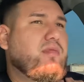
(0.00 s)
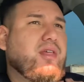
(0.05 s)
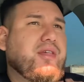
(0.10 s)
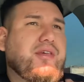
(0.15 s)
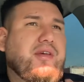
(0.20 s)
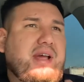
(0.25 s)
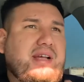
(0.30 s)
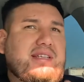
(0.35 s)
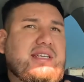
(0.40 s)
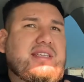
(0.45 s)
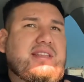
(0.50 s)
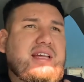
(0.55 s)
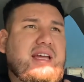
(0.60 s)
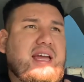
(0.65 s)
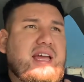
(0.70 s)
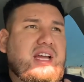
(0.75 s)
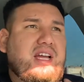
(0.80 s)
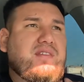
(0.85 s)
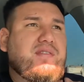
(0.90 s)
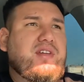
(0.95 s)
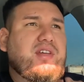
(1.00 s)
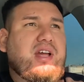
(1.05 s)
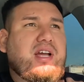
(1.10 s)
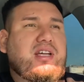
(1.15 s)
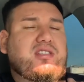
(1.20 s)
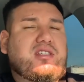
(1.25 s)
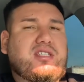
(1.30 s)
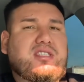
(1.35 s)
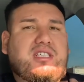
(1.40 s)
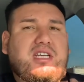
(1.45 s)
you guys get the hang of it, you guys
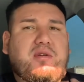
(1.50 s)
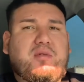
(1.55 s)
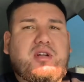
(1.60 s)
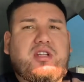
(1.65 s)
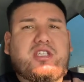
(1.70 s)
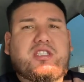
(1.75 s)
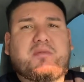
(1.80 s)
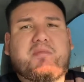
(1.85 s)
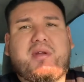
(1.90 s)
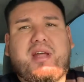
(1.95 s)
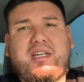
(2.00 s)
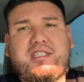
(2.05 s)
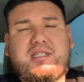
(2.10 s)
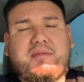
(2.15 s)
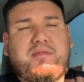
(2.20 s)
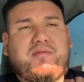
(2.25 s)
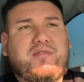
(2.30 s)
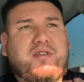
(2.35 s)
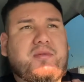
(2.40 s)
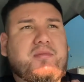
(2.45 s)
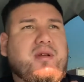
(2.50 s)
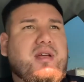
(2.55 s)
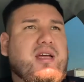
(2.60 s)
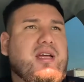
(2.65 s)
start seeing where the supply is coming from,